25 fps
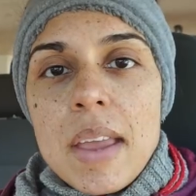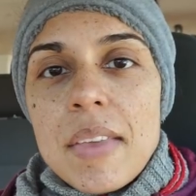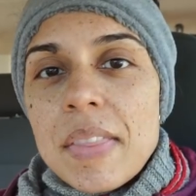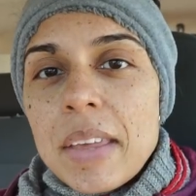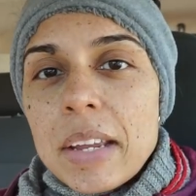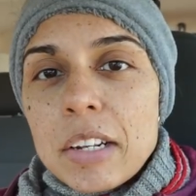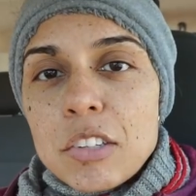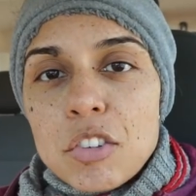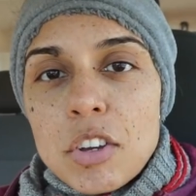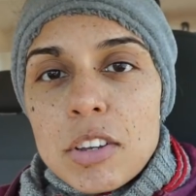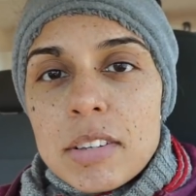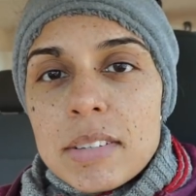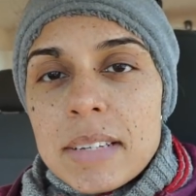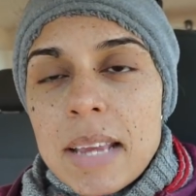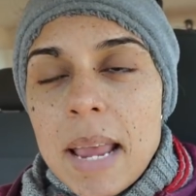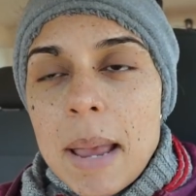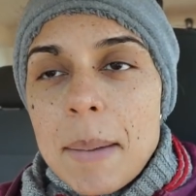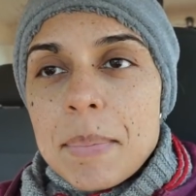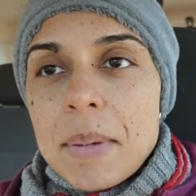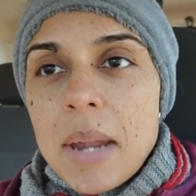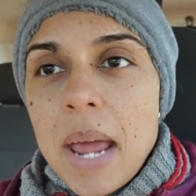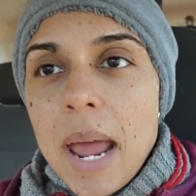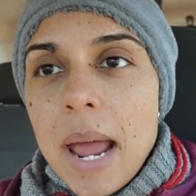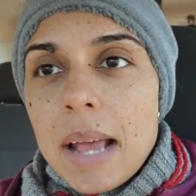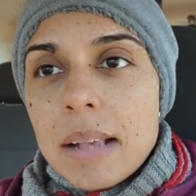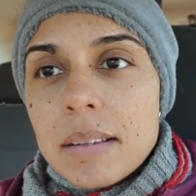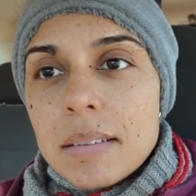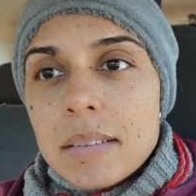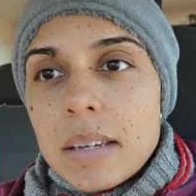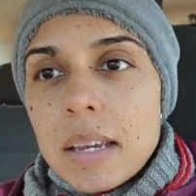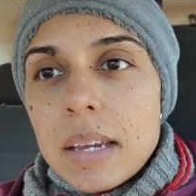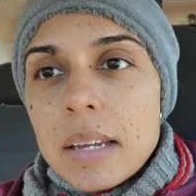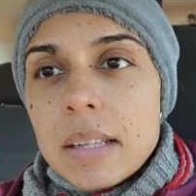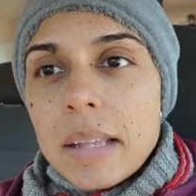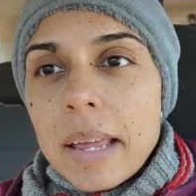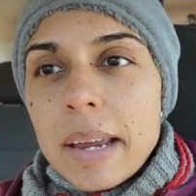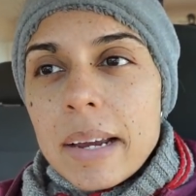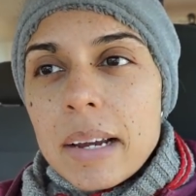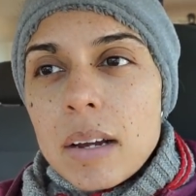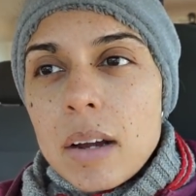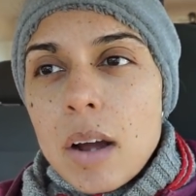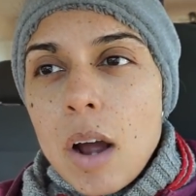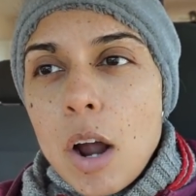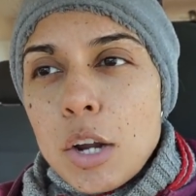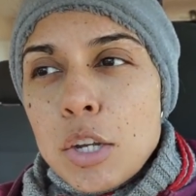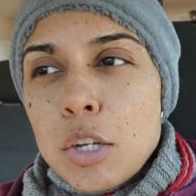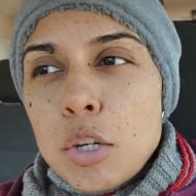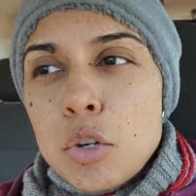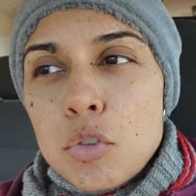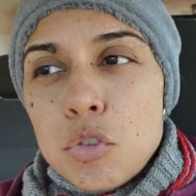And they just kept asking like,
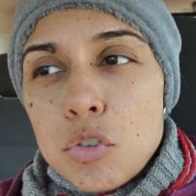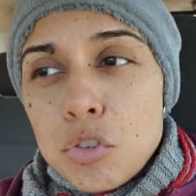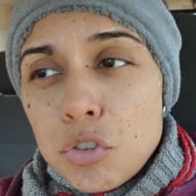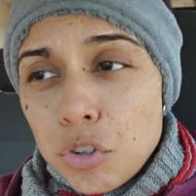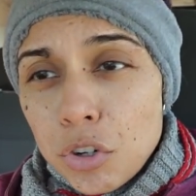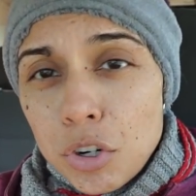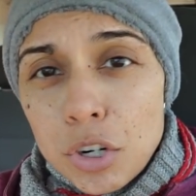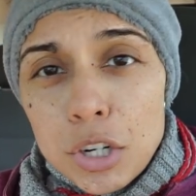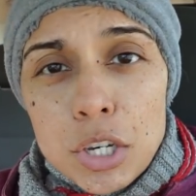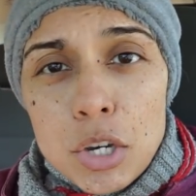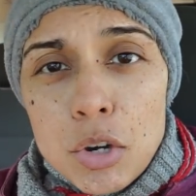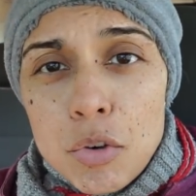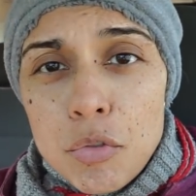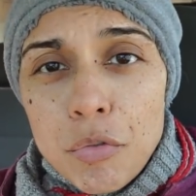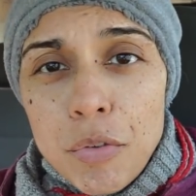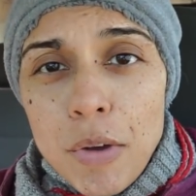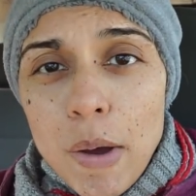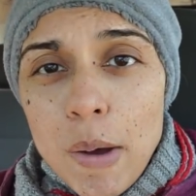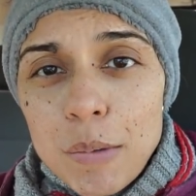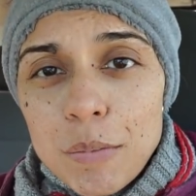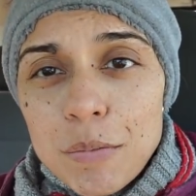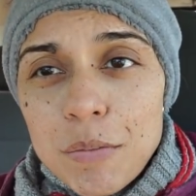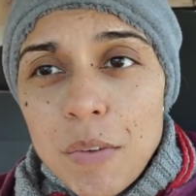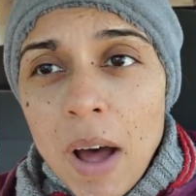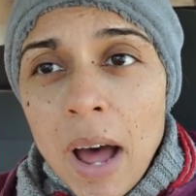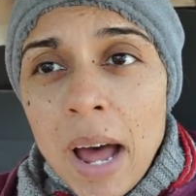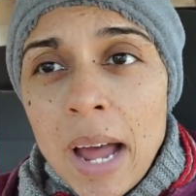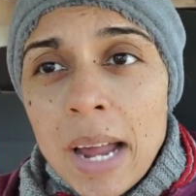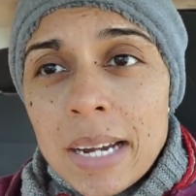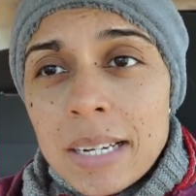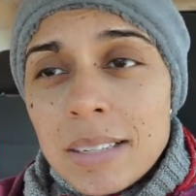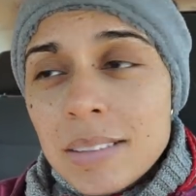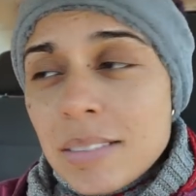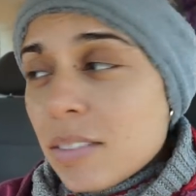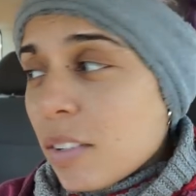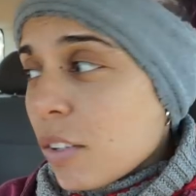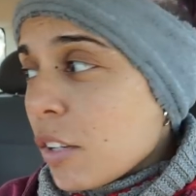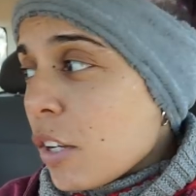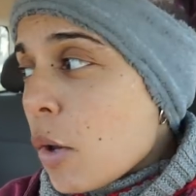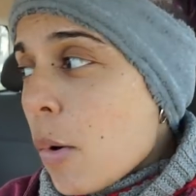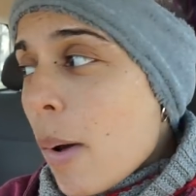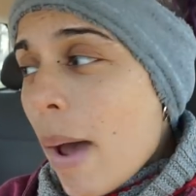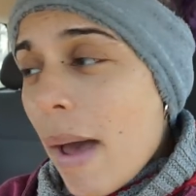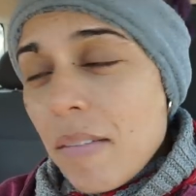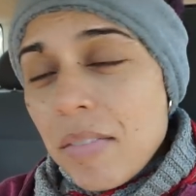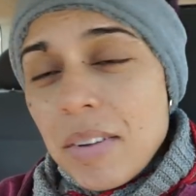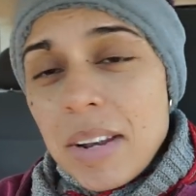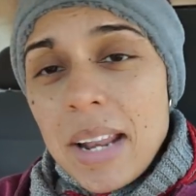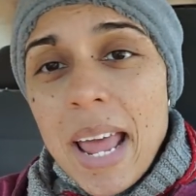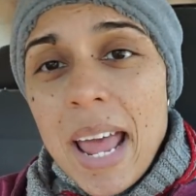are you sure you felt fine? So you
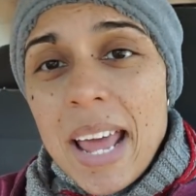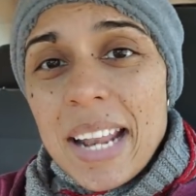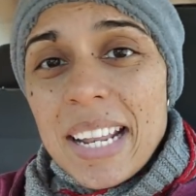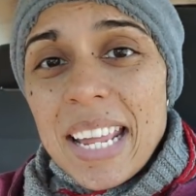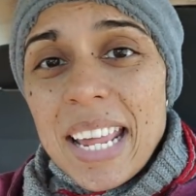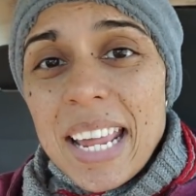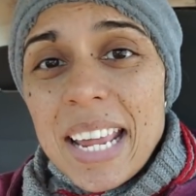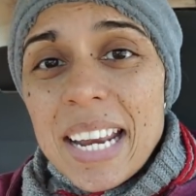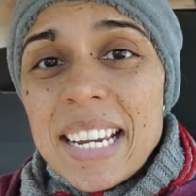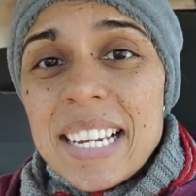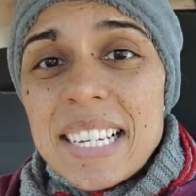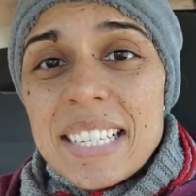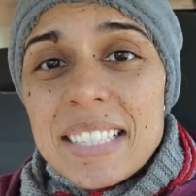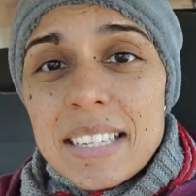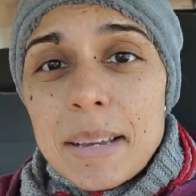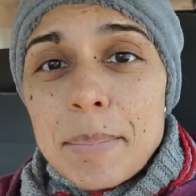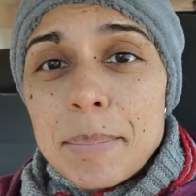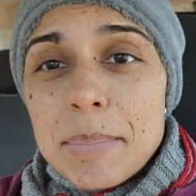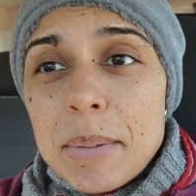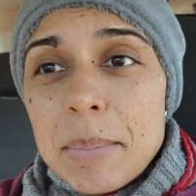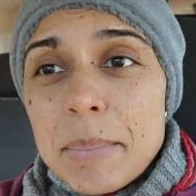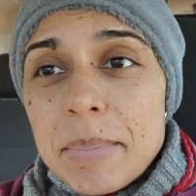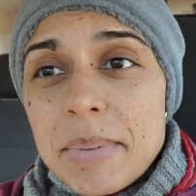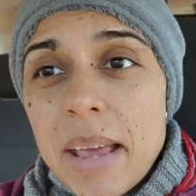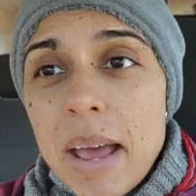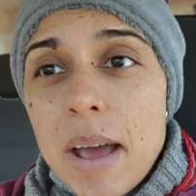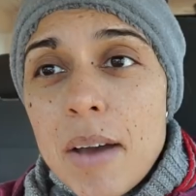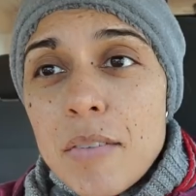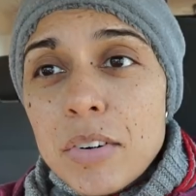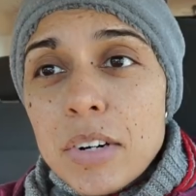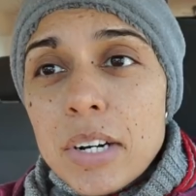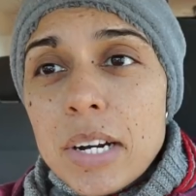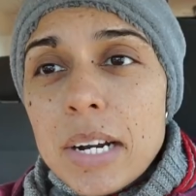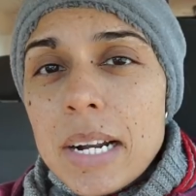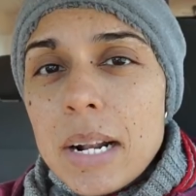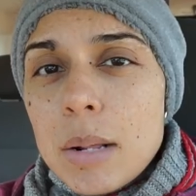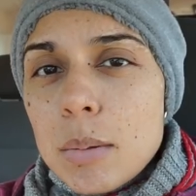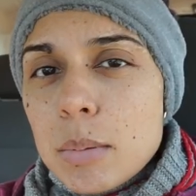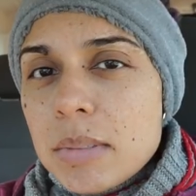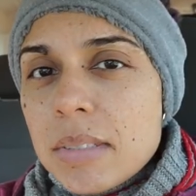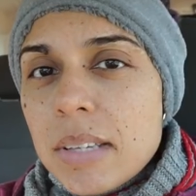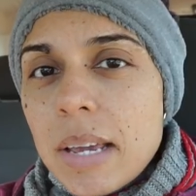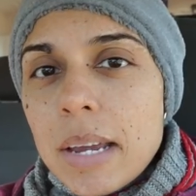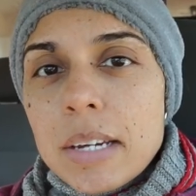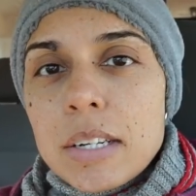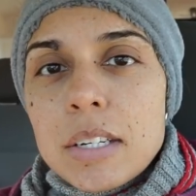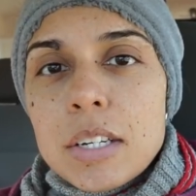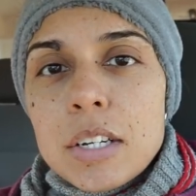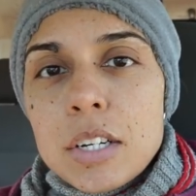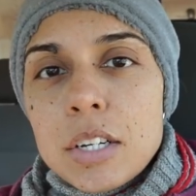haven't had any symptoms ever? And I was
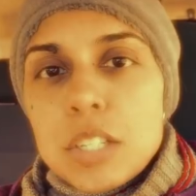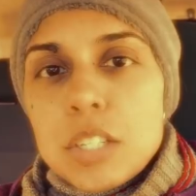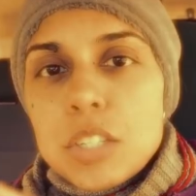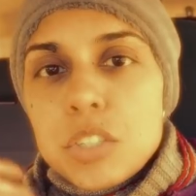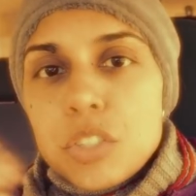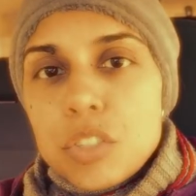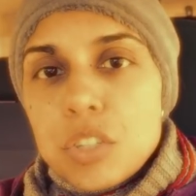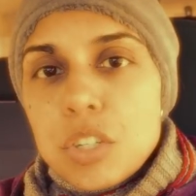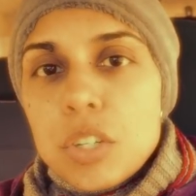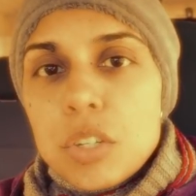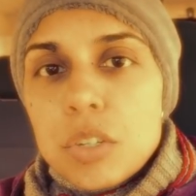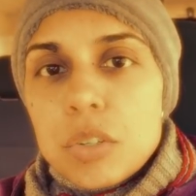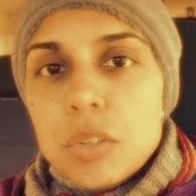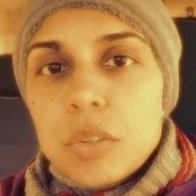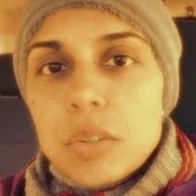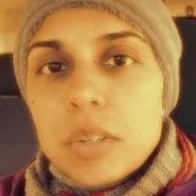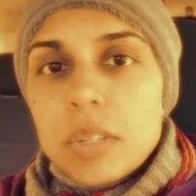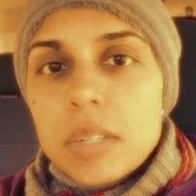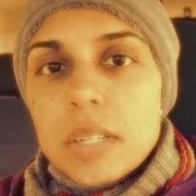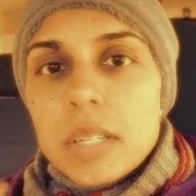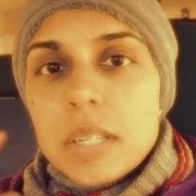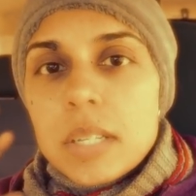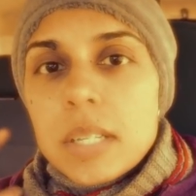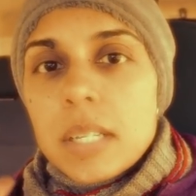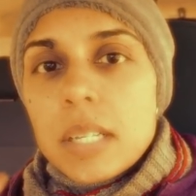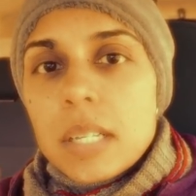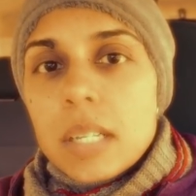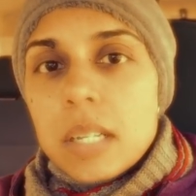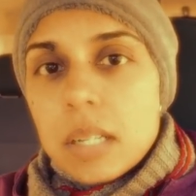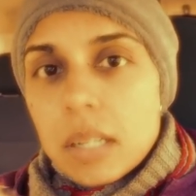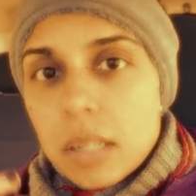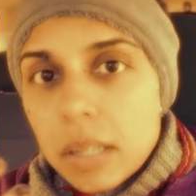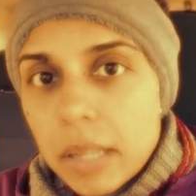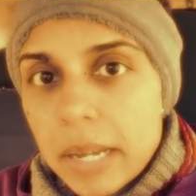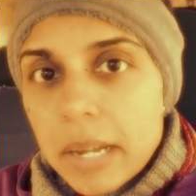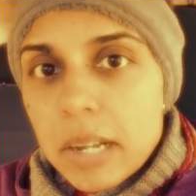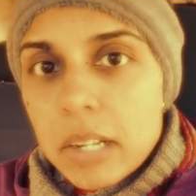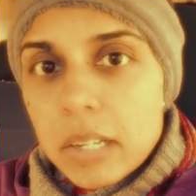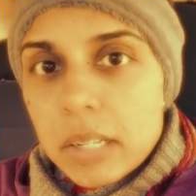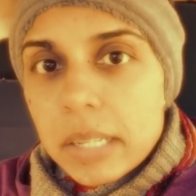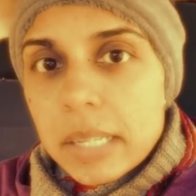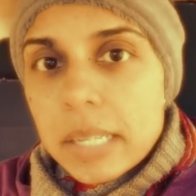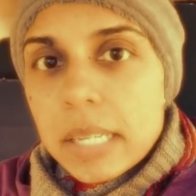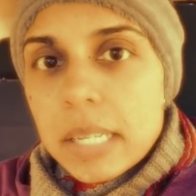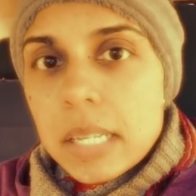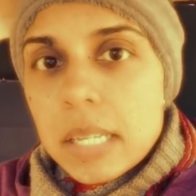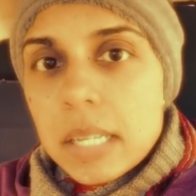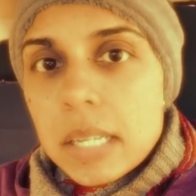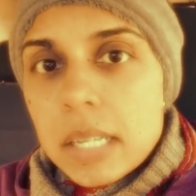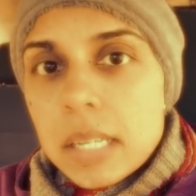like, dude,
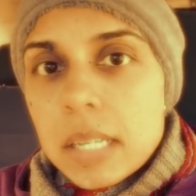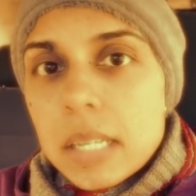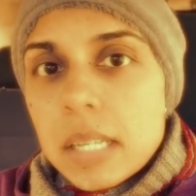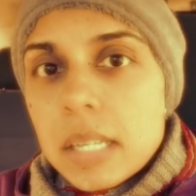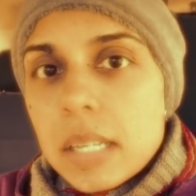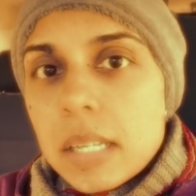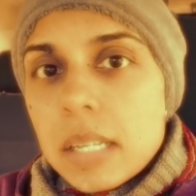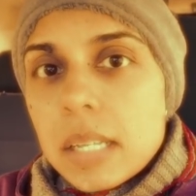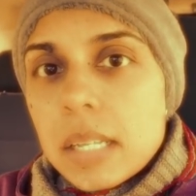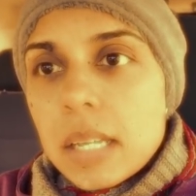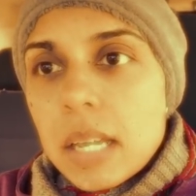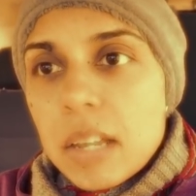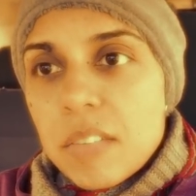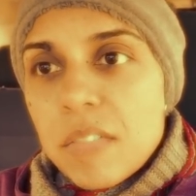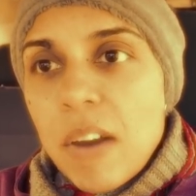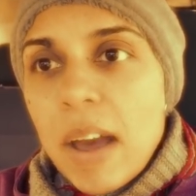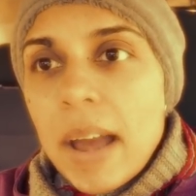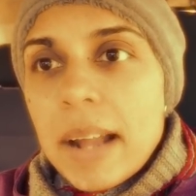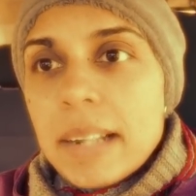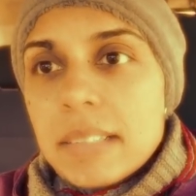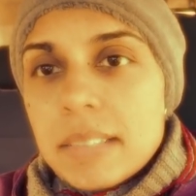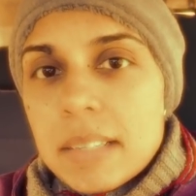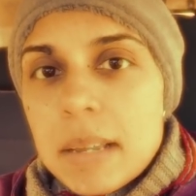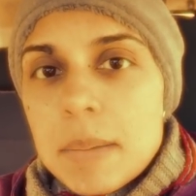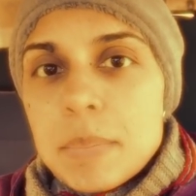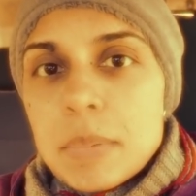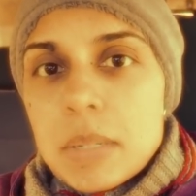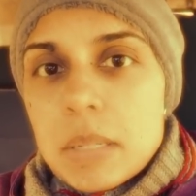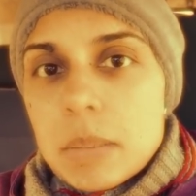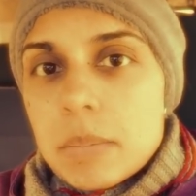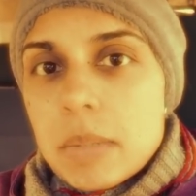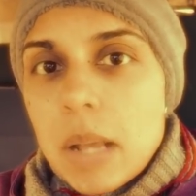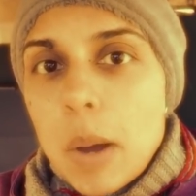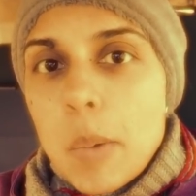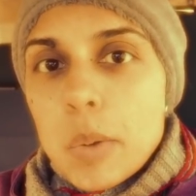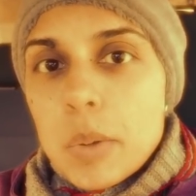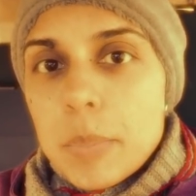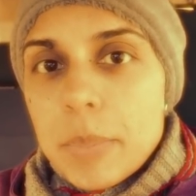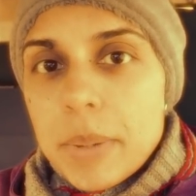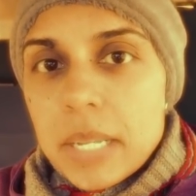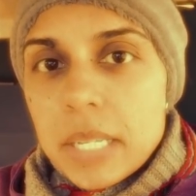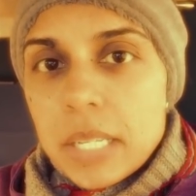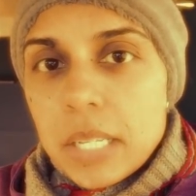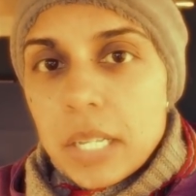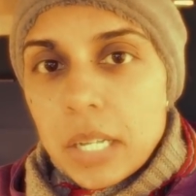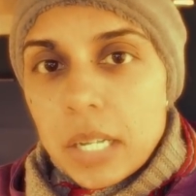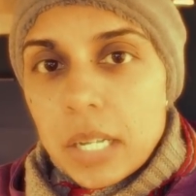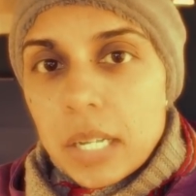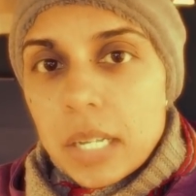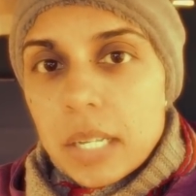clearly if I had symptoms, I would have been
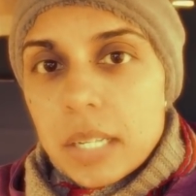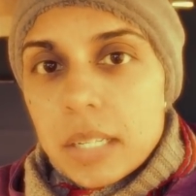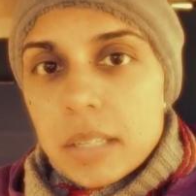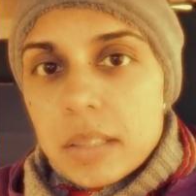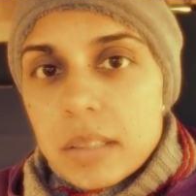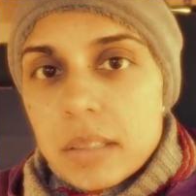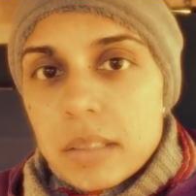here.